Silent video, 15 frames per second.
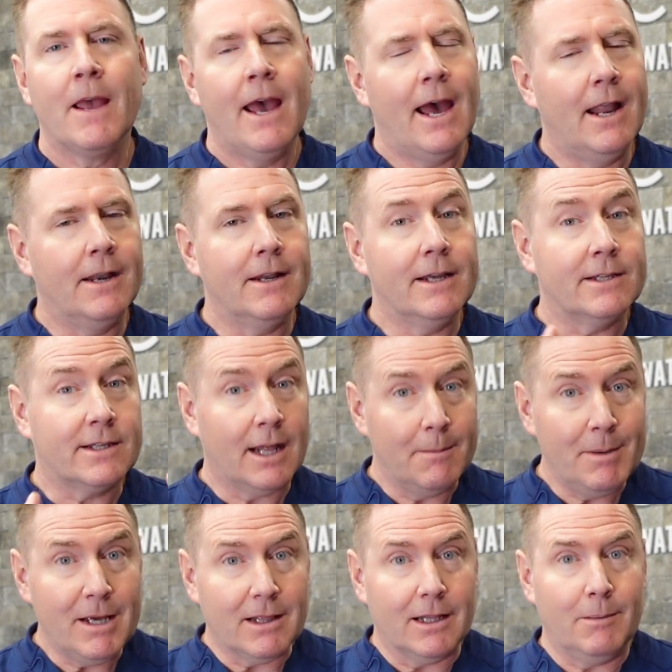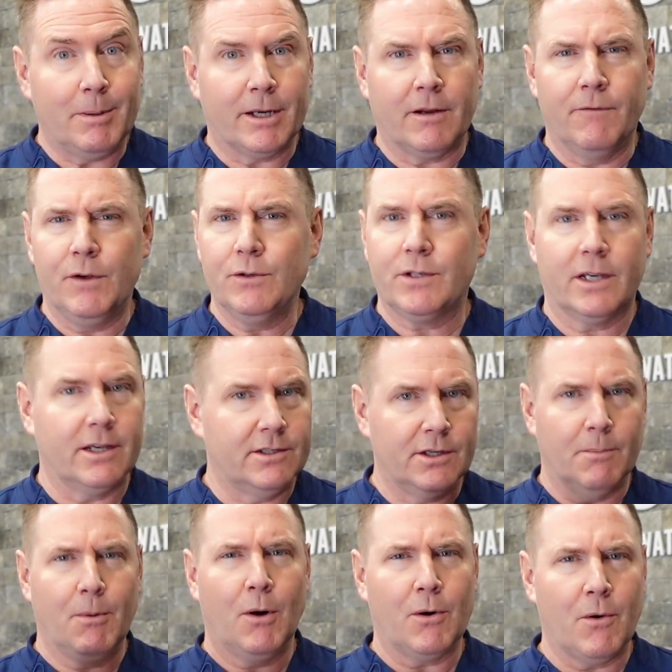And it can be a little bit confusing because
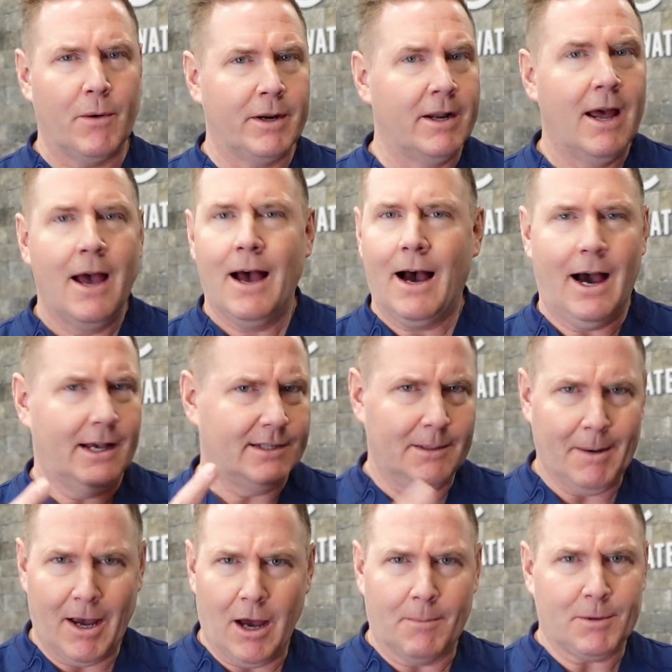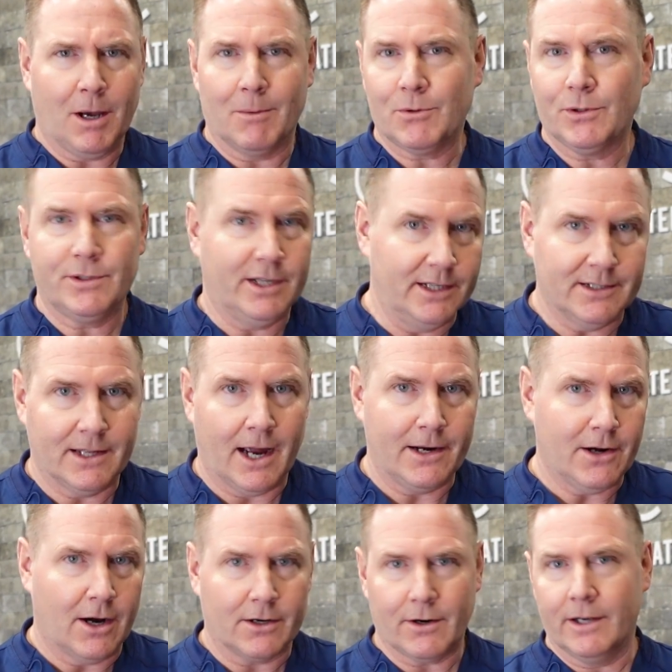you're both going, I see my optometrist, he's an eye doctor.